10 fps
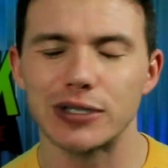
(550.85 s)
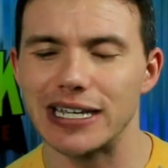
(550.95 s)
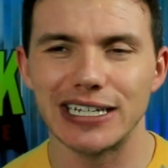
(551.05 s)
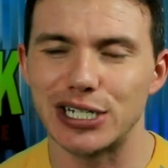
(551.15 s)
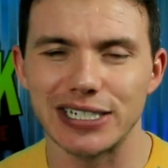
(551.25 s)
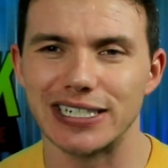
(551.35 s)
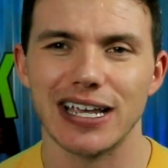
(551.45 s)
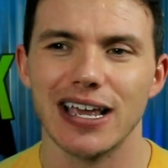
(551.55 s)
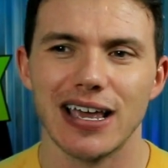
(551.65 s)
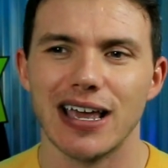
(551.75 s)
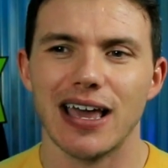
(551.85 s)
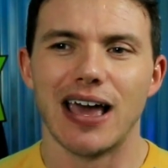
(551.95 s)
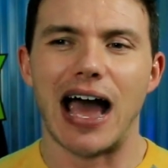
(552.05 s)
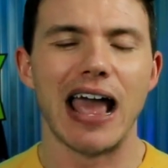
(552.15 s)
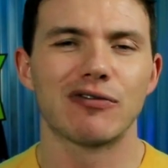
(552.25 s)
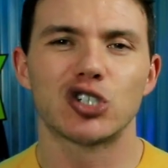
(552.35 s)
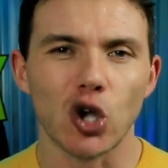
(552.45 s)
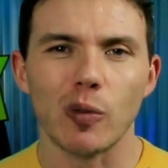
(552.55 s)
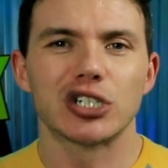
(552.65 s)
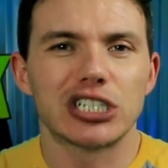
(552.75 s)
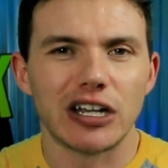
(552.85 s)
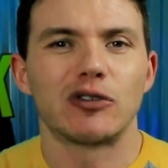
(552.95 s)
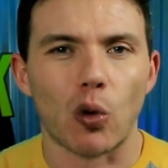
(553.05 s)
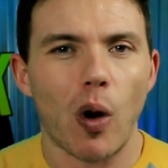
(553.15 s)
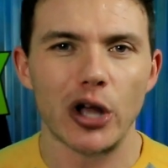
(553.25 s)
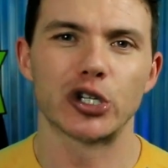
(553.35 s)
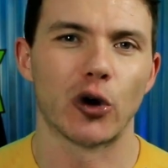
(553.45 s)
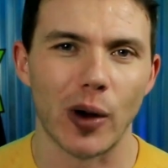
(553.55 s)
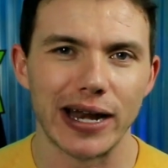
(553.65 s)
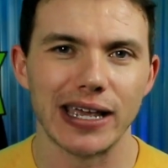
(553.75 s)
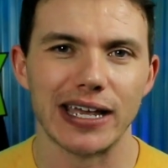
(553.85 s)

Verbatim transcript: It just, I have so much stuff to watch already.